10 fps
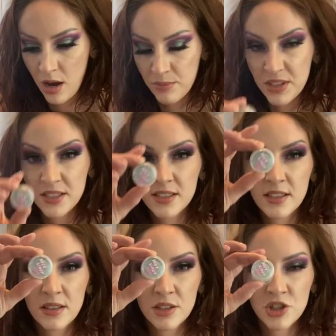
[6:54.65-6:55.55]
This is
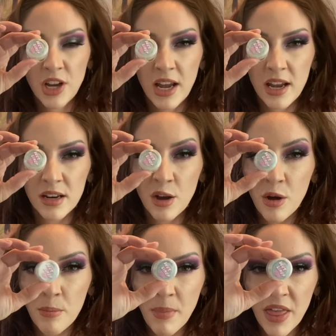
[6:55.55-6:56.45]
in the shade
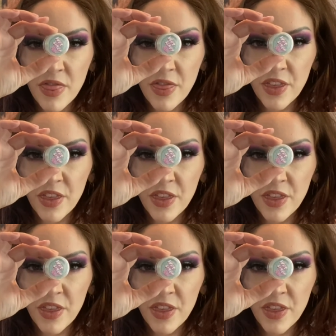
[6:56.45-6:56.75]
Menthe.